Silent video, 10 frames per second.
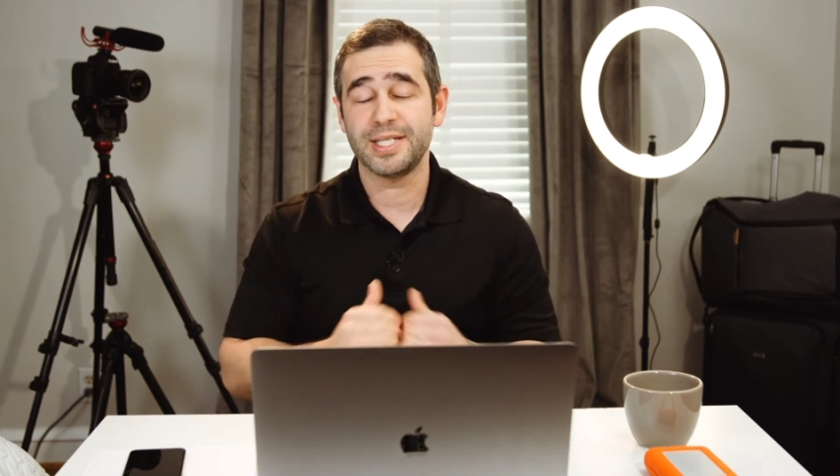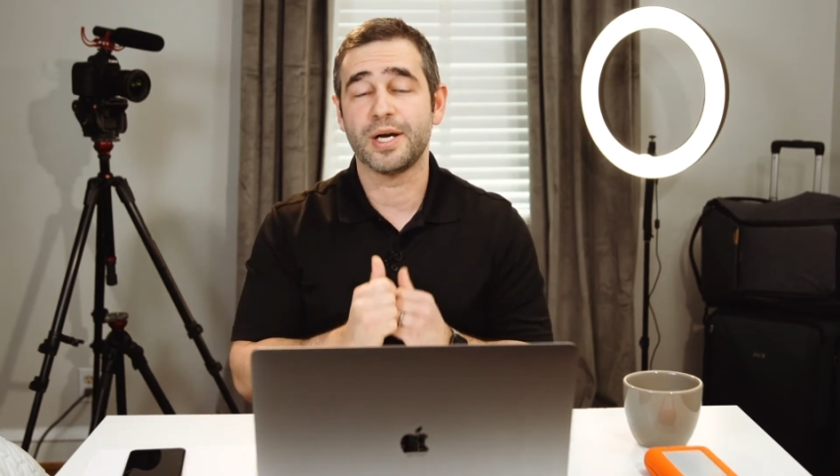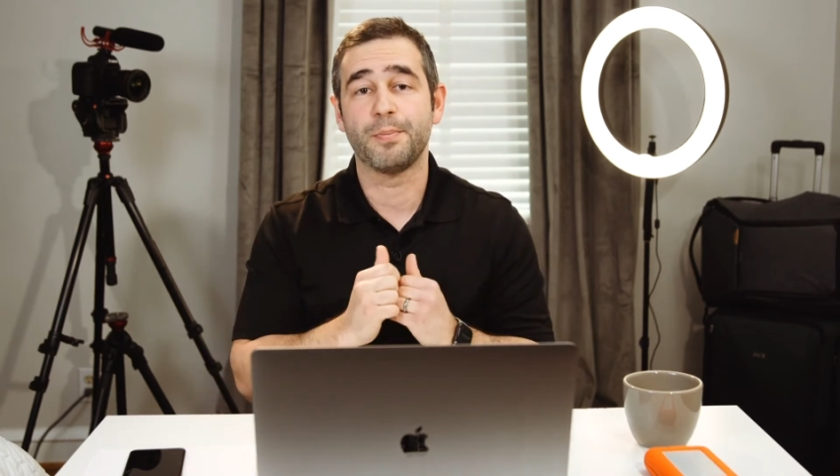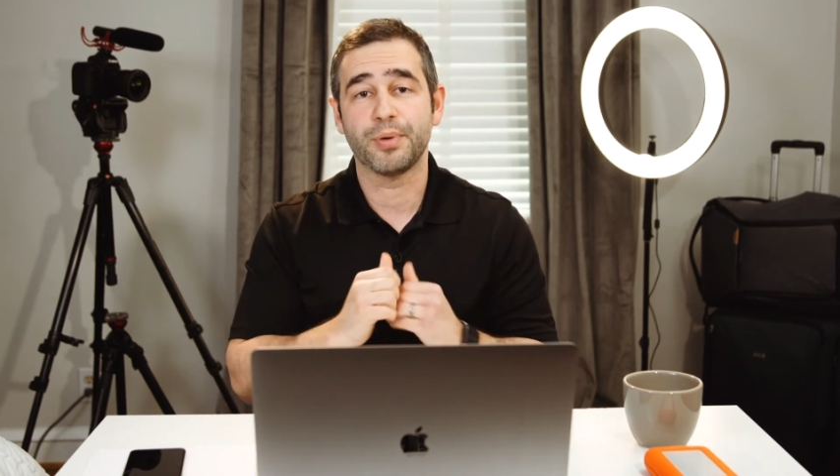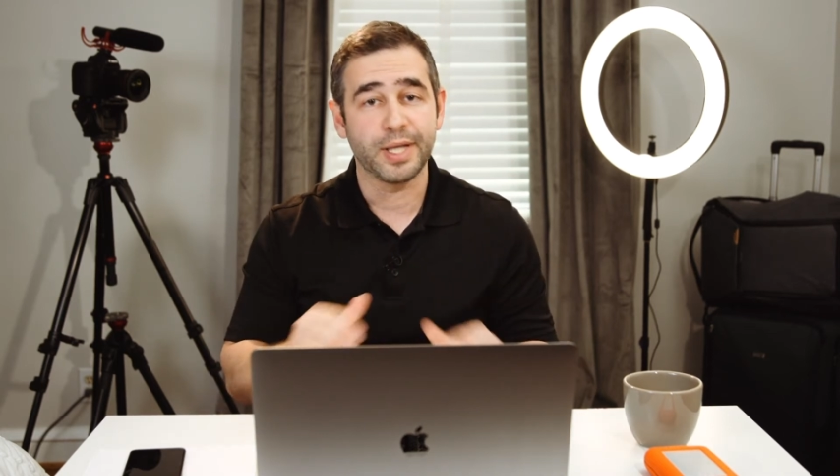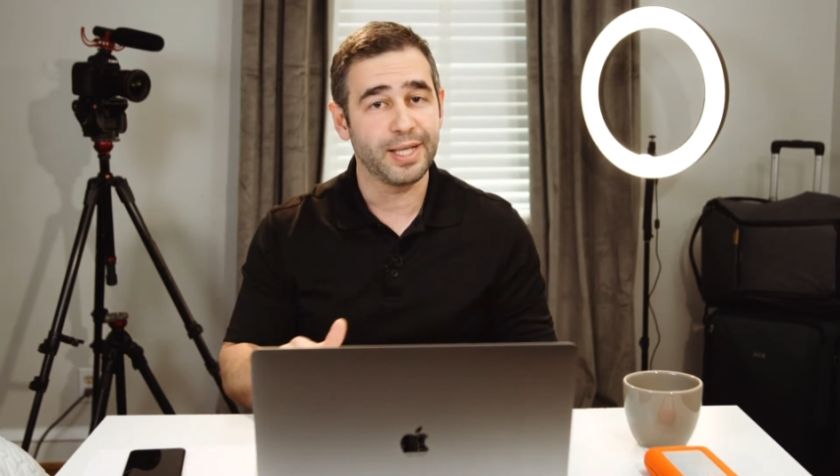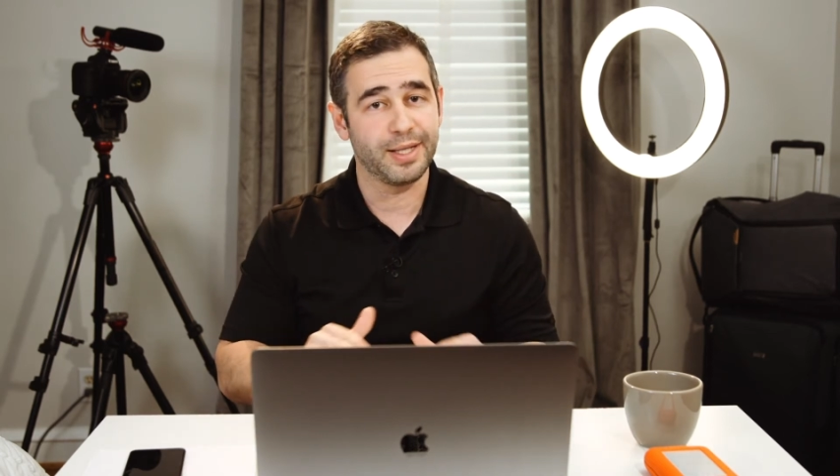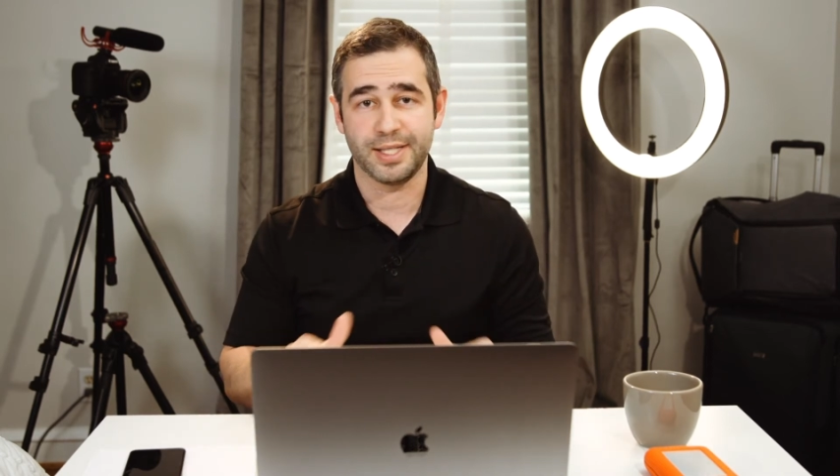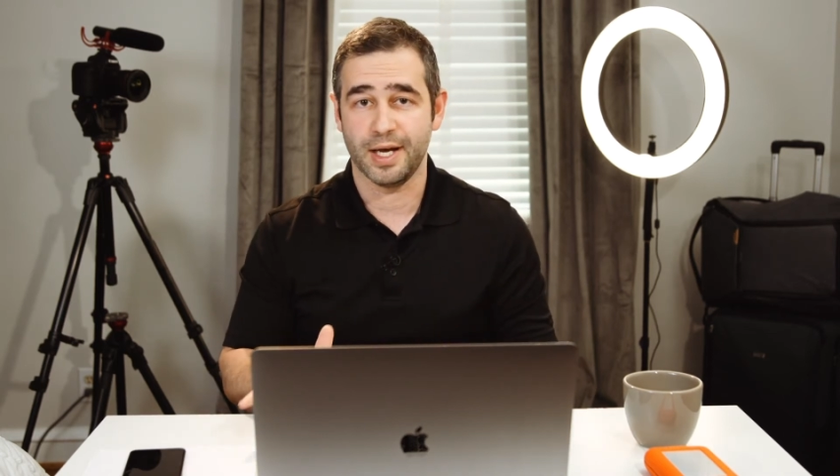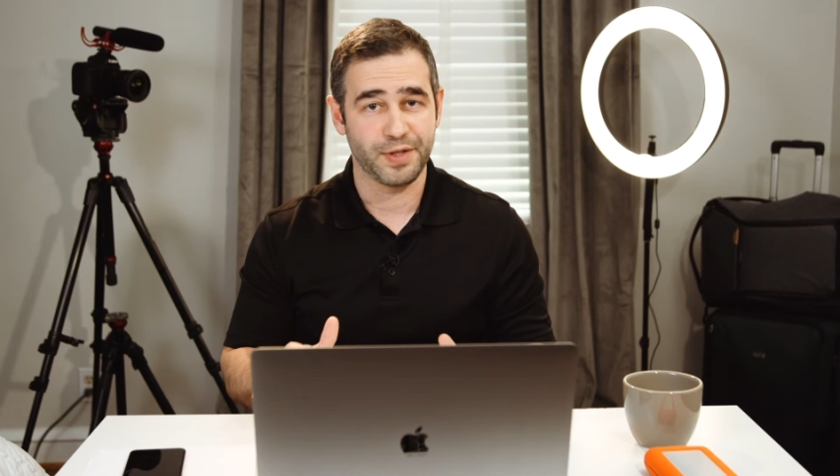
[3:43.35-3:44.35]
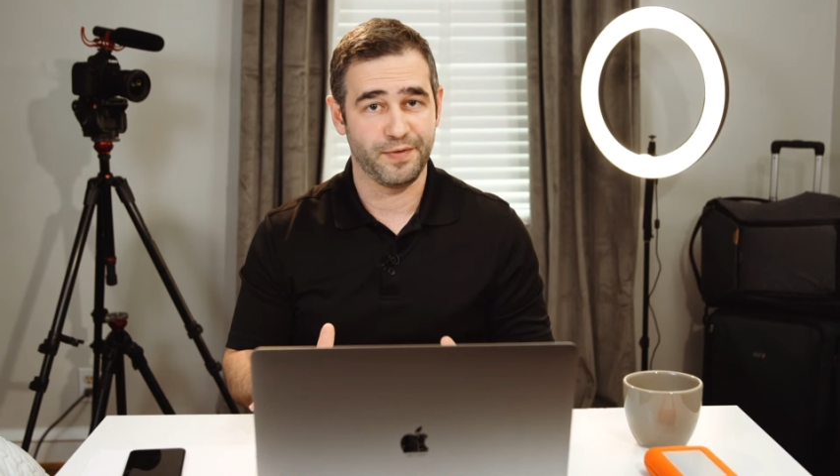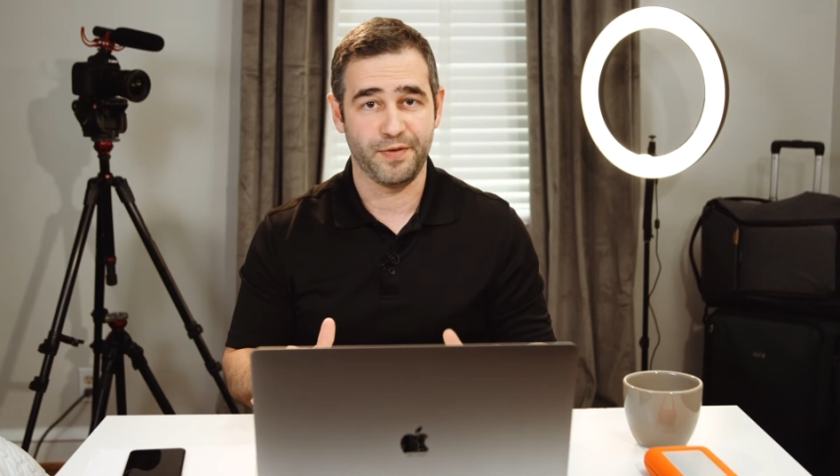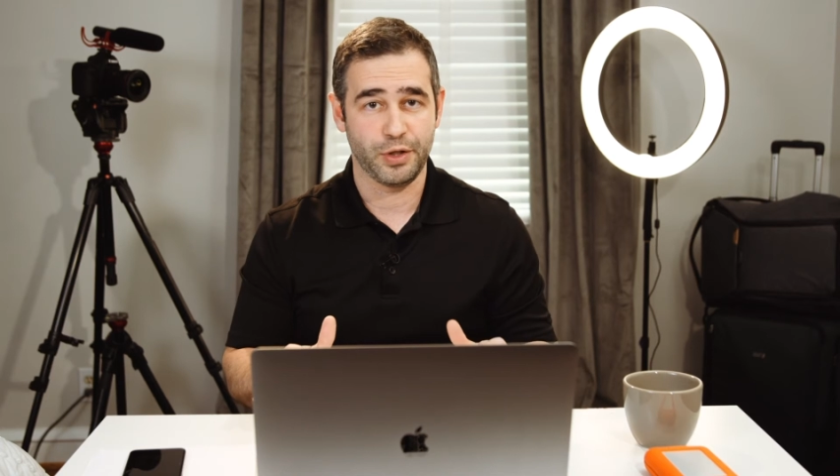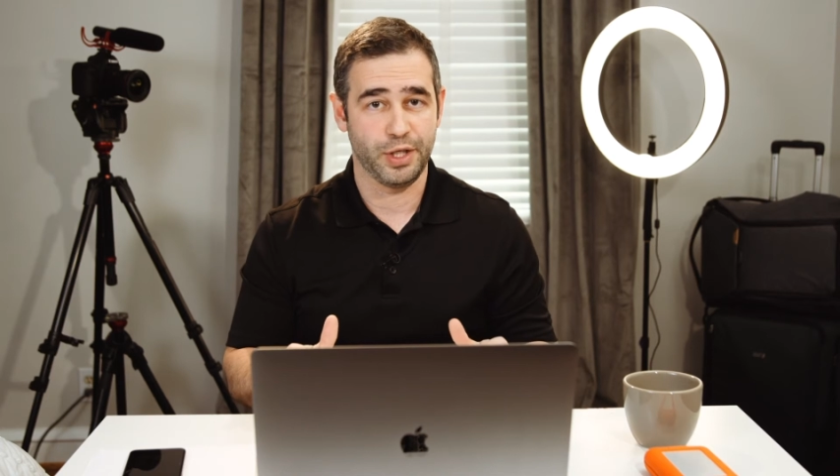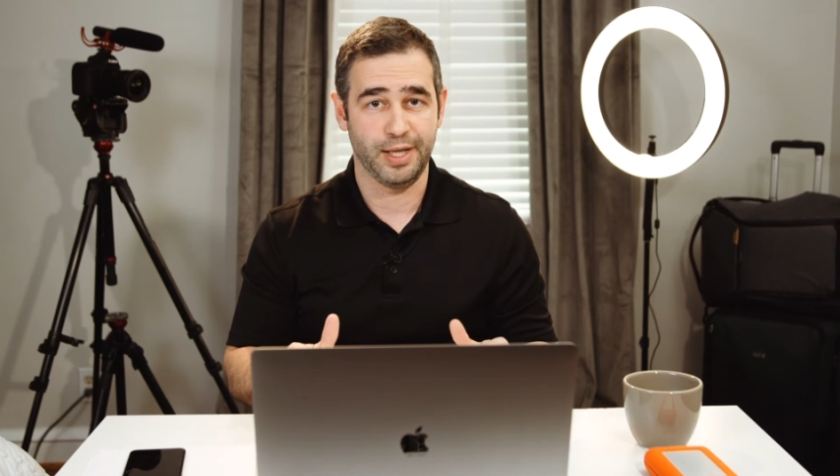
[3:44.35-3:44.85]
completely
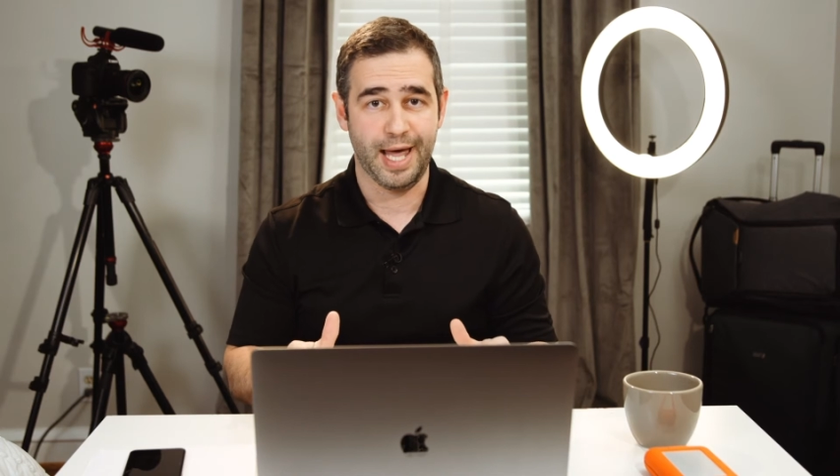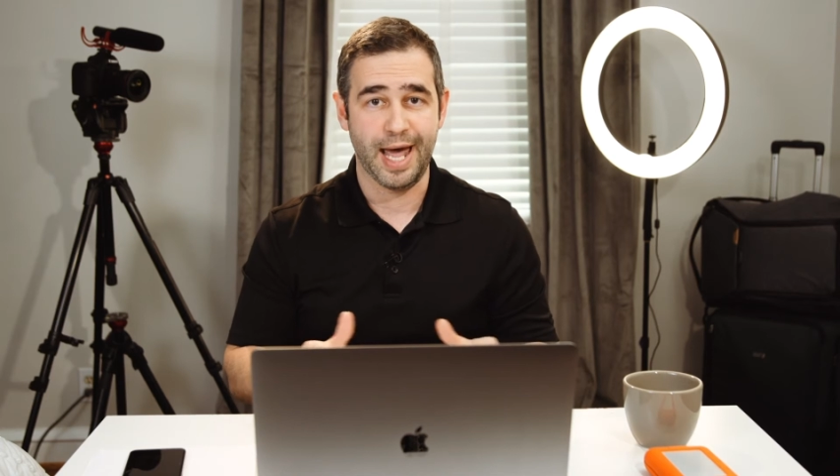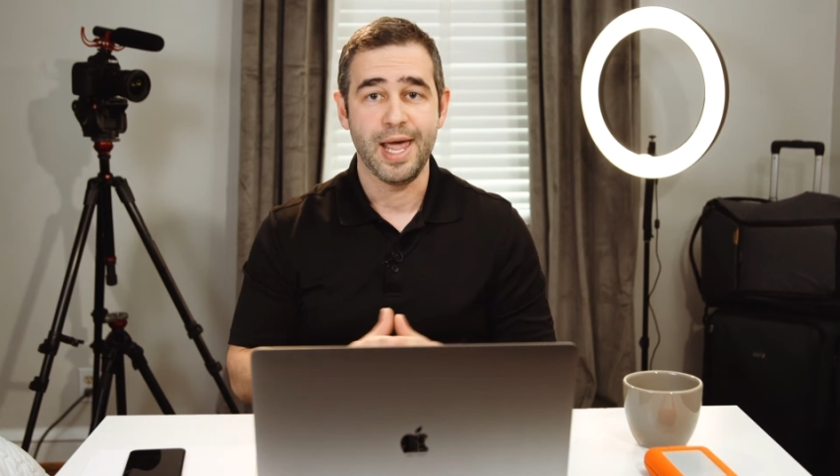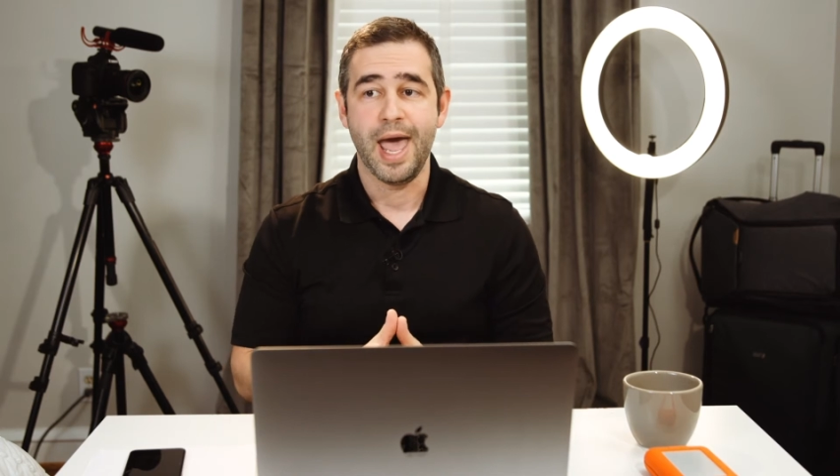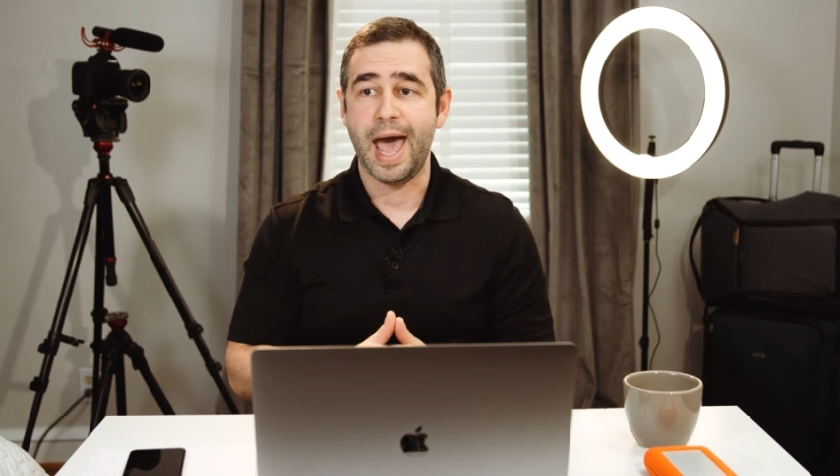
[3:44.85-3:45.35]
self-sufficient in that,